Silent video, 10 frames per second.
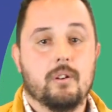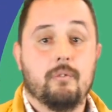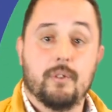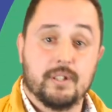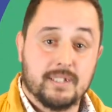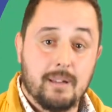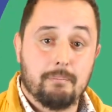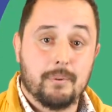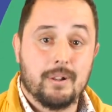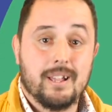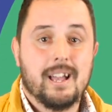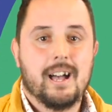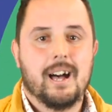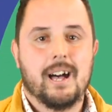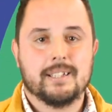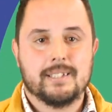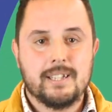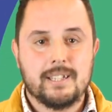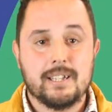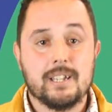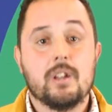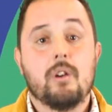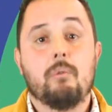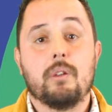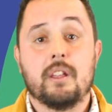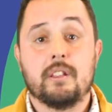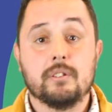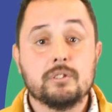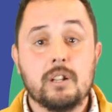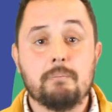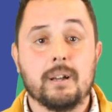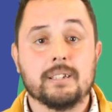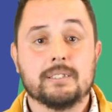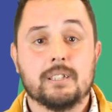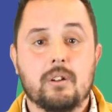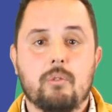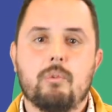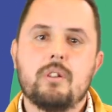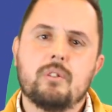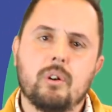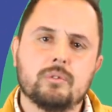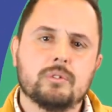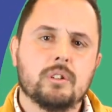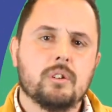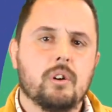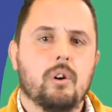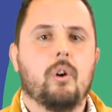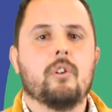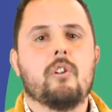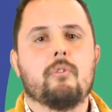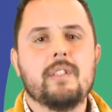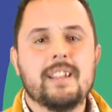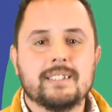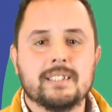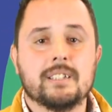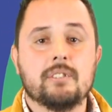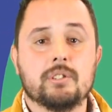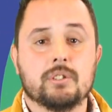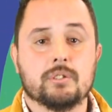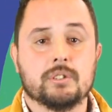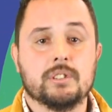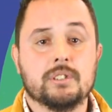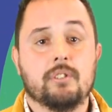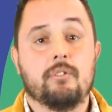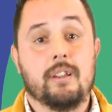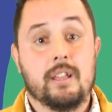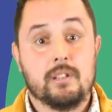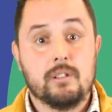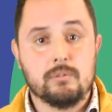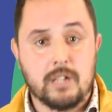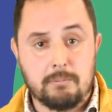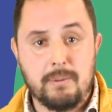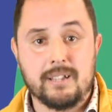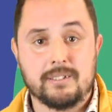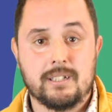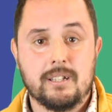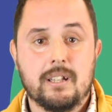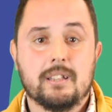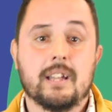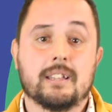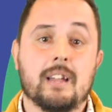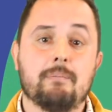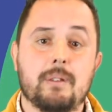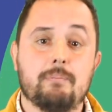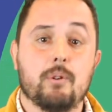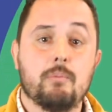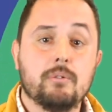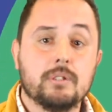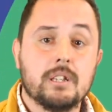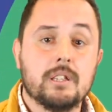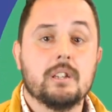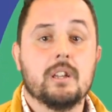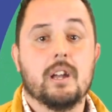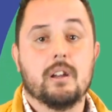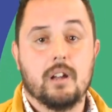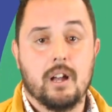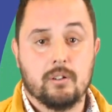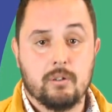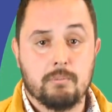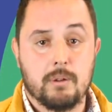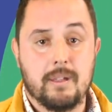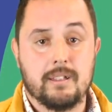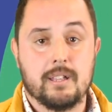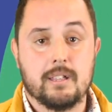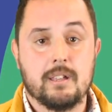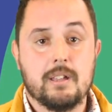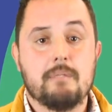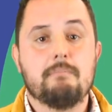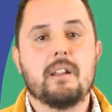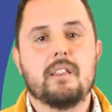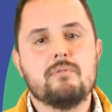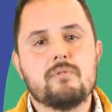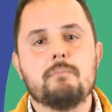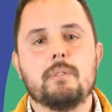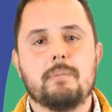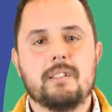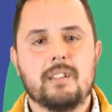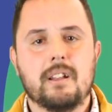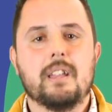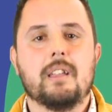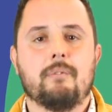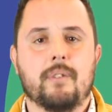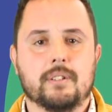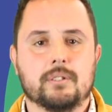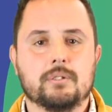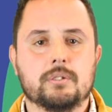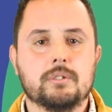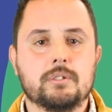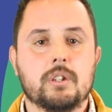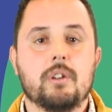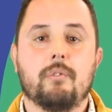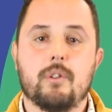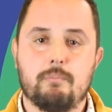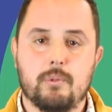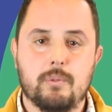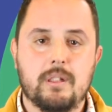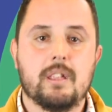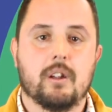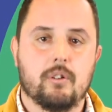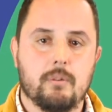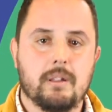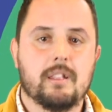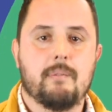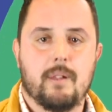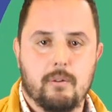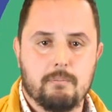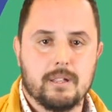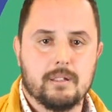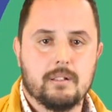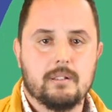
For example, a city with an industrial past will count on already existing resources related to that past that can be promoted and complemented by new complementary infrastructures for improving the economic development.